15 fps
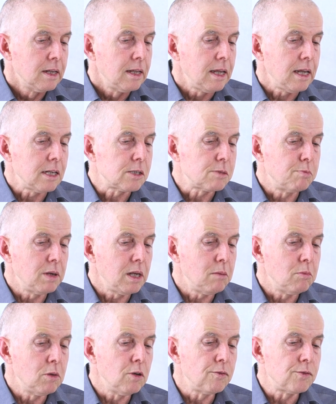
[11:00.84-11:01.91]
It's been
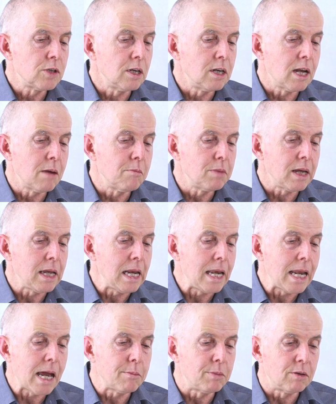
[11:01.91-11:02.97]
moved to number
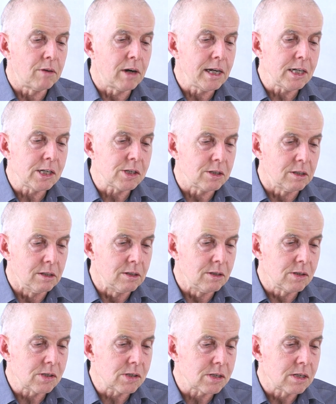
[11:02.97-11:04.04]

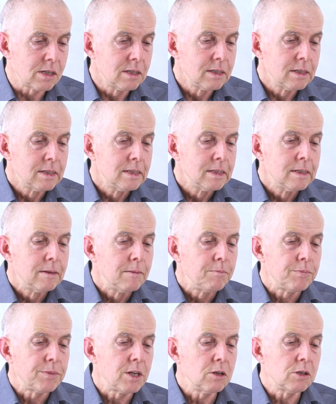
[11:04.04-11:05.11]
elaborations.
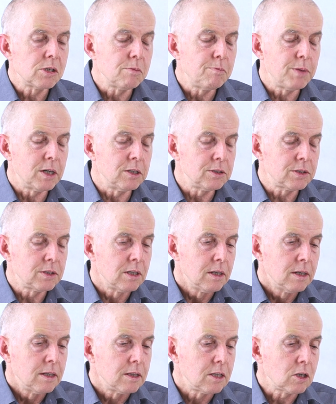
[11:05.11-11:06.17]
Those are both
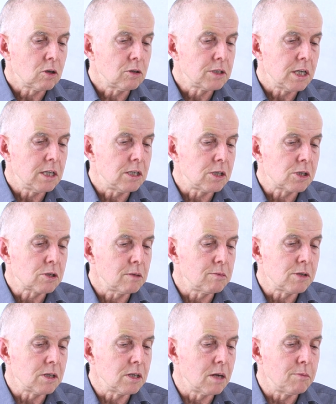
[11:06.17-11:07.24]
the content
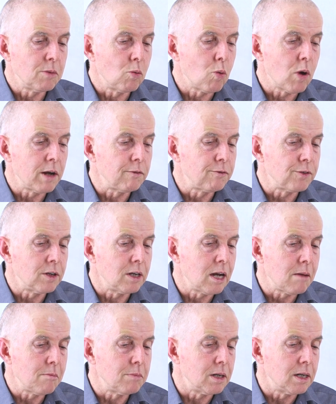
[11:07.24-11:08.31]
descriptor number one for
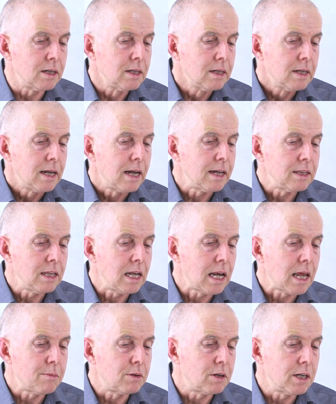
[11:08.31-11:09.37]
number, and the
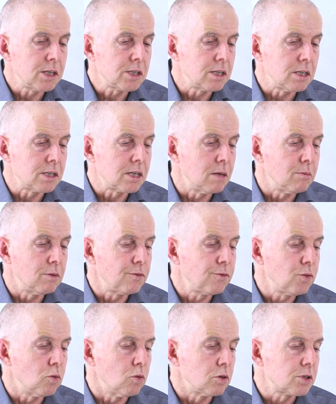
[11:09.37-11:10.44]
elaboration is number
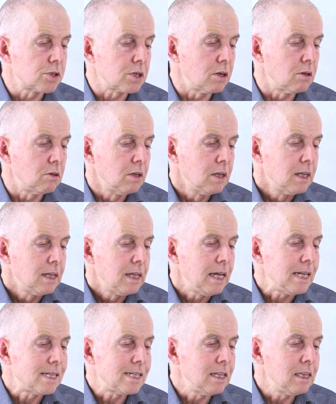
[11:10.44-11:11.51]
four. So
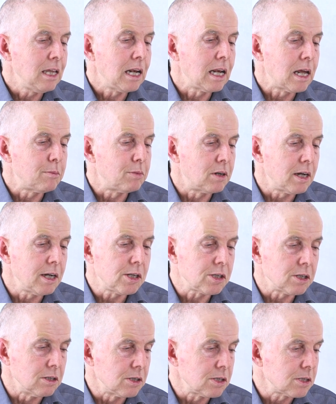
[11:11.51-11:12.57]
it's in the
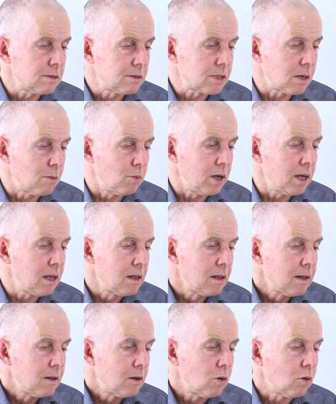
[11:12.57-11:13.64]
elaborations somewhere,
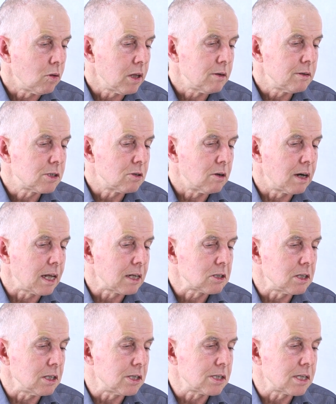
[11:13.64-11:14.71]
although it's not
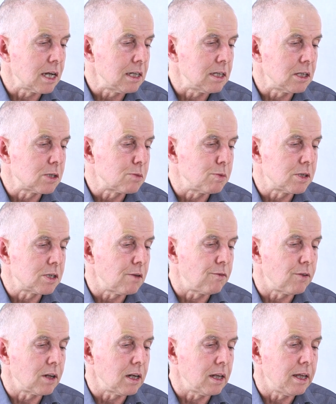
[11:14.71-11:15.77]
actually stated
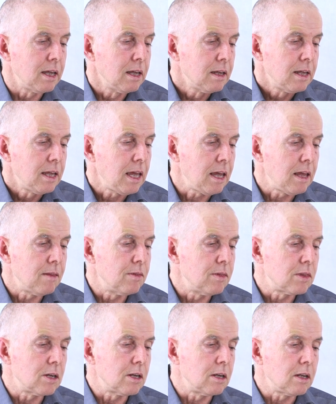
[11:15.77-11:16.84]
specifically in
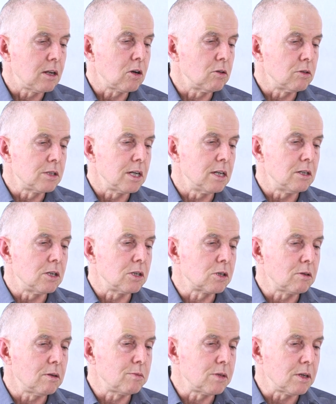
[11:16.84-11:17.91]
the content
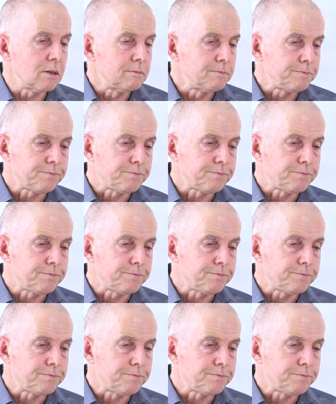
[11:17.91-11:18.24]
descriptor.